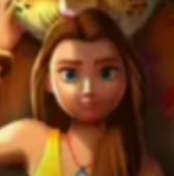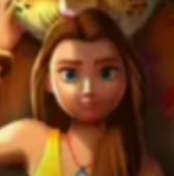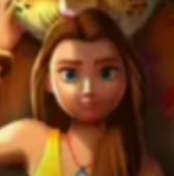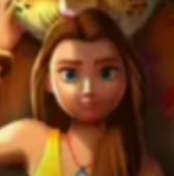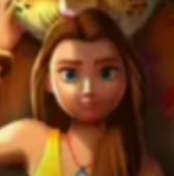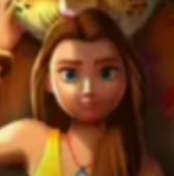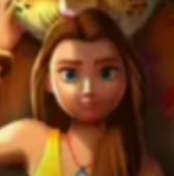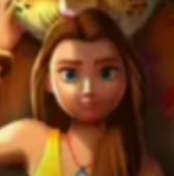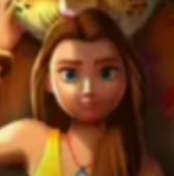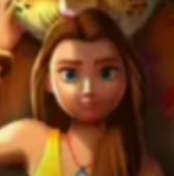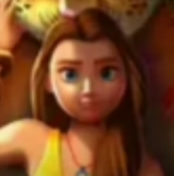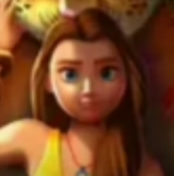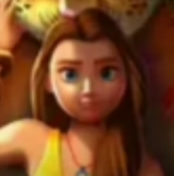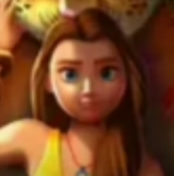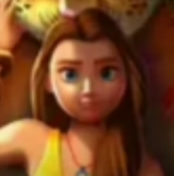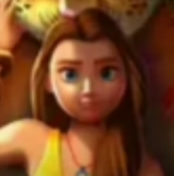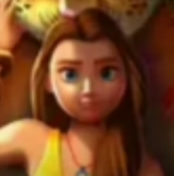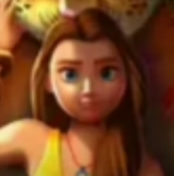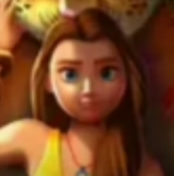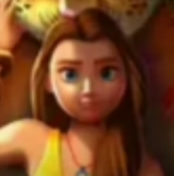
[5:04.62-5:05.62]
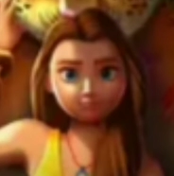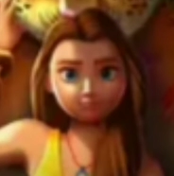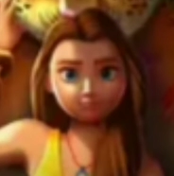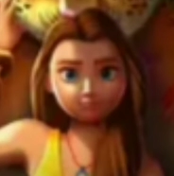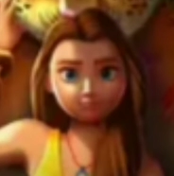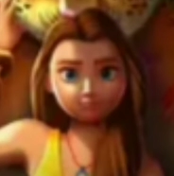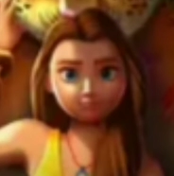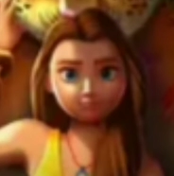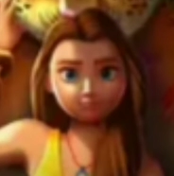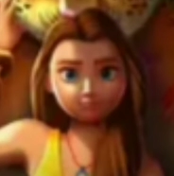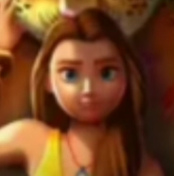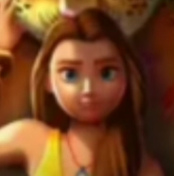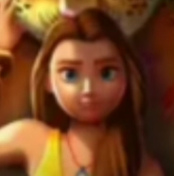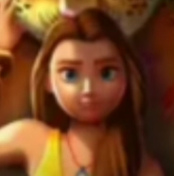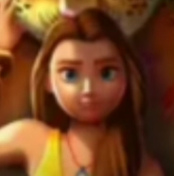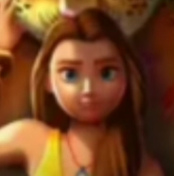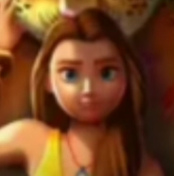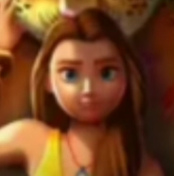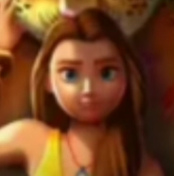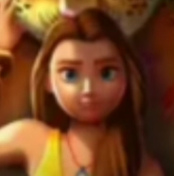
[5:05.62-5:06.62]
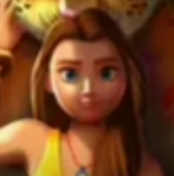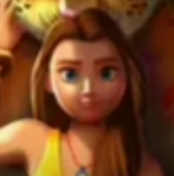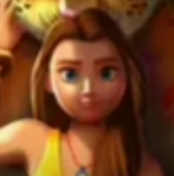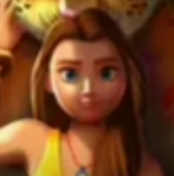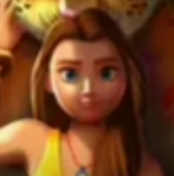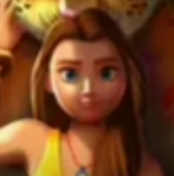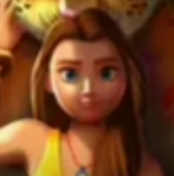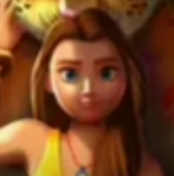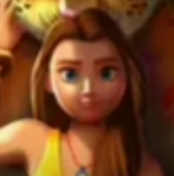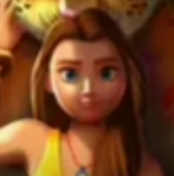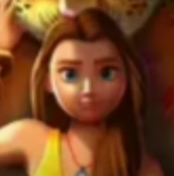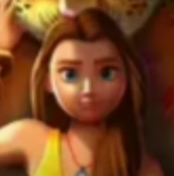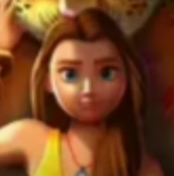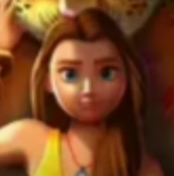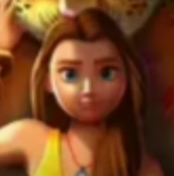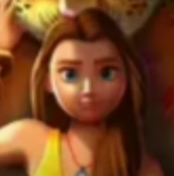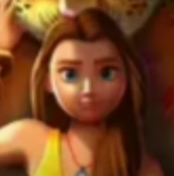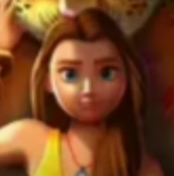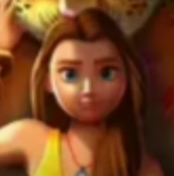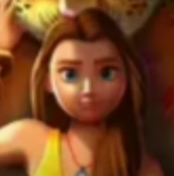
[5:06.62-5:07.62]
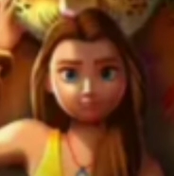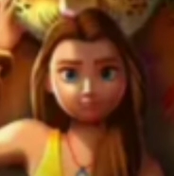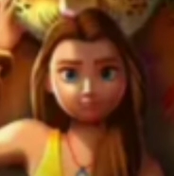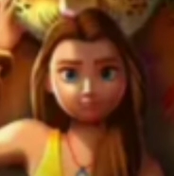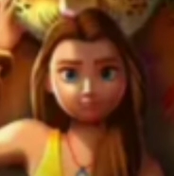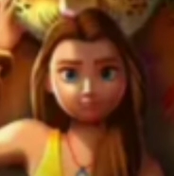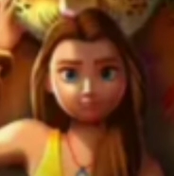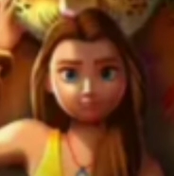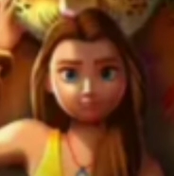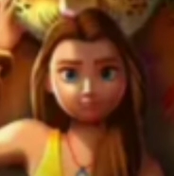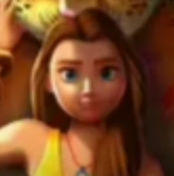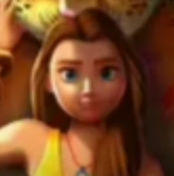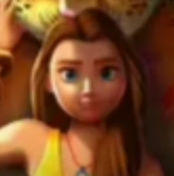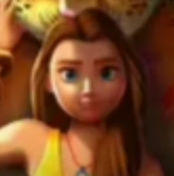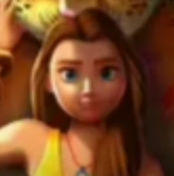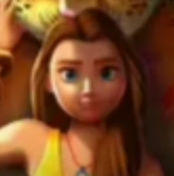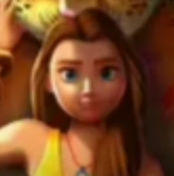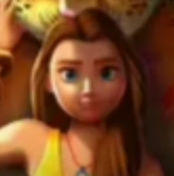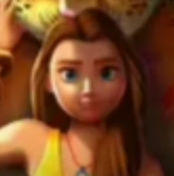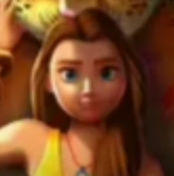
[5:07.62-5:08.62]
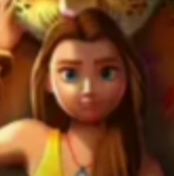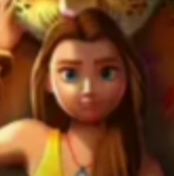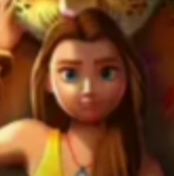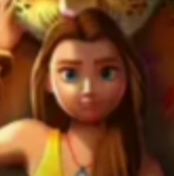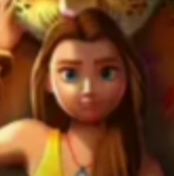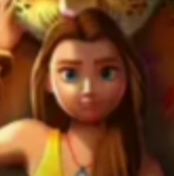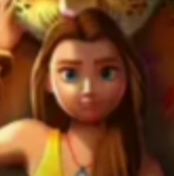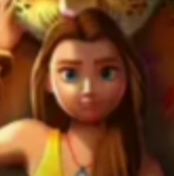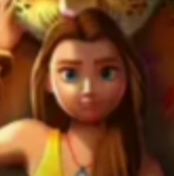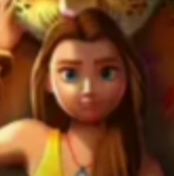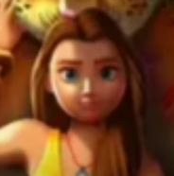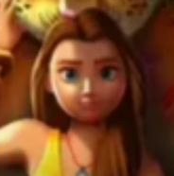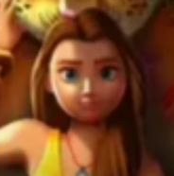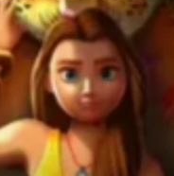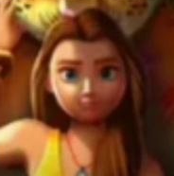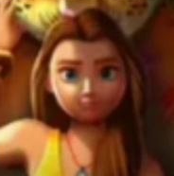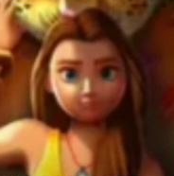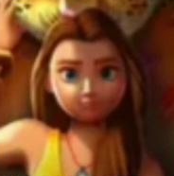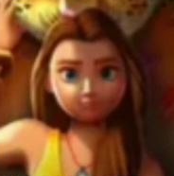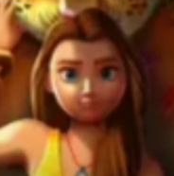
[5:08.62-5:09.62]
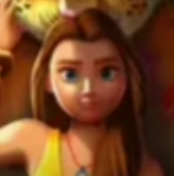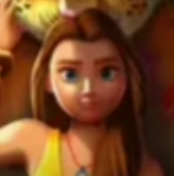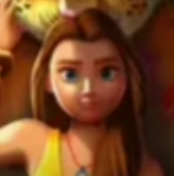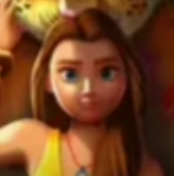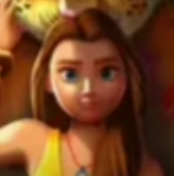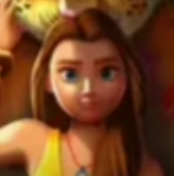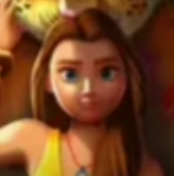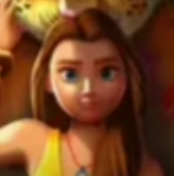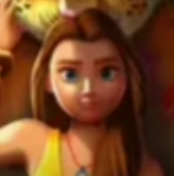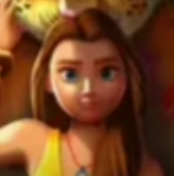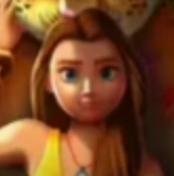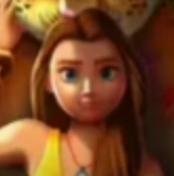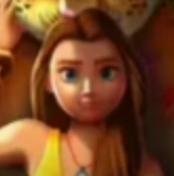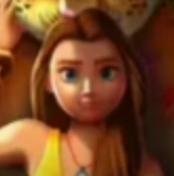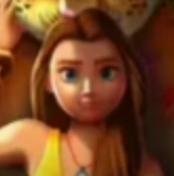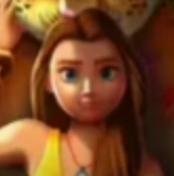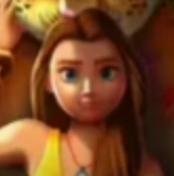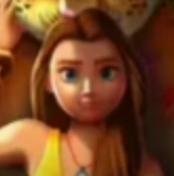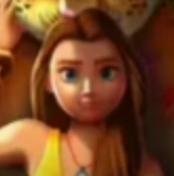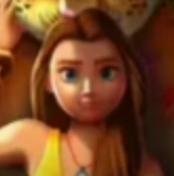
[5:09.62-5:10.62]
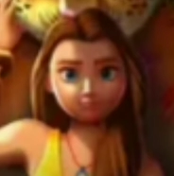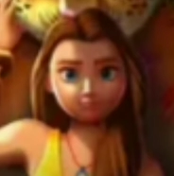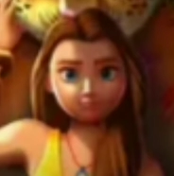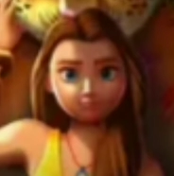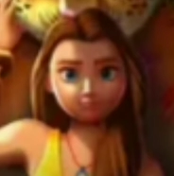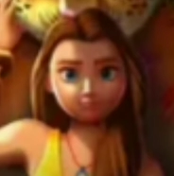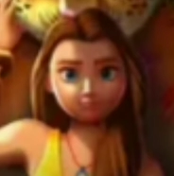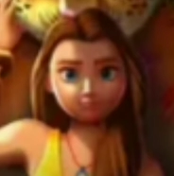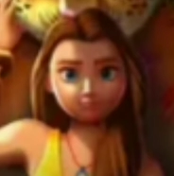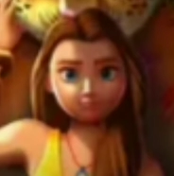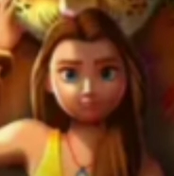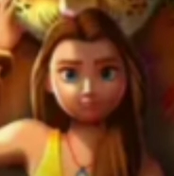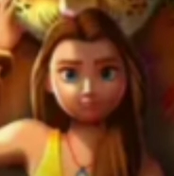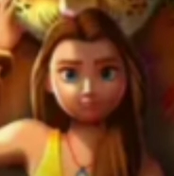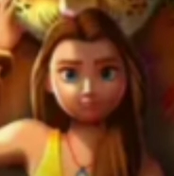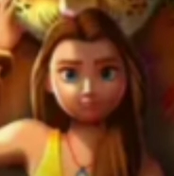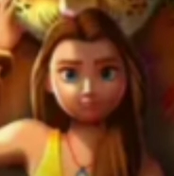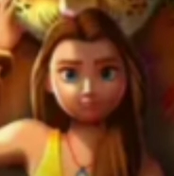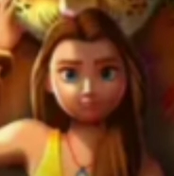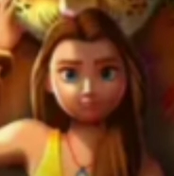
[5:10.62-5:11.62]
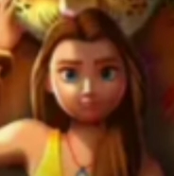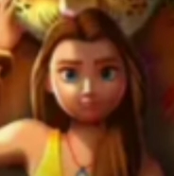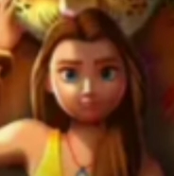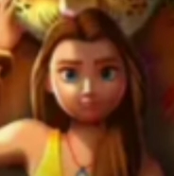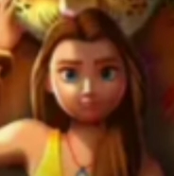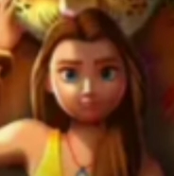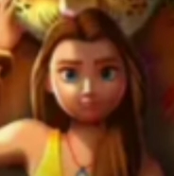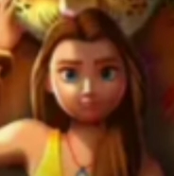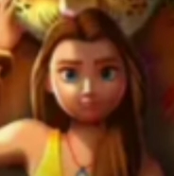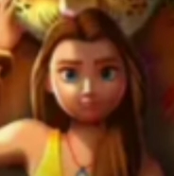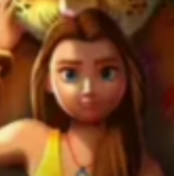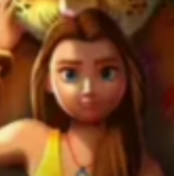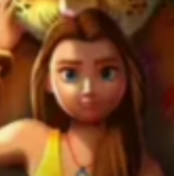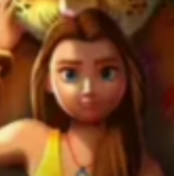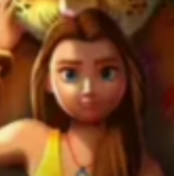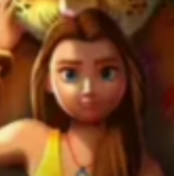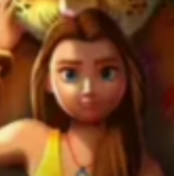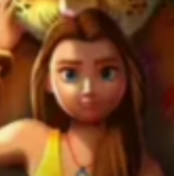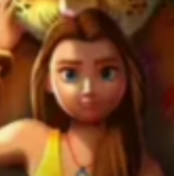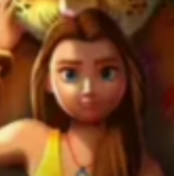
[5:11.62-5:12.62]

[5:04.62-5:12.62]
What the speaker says: (no lip movement)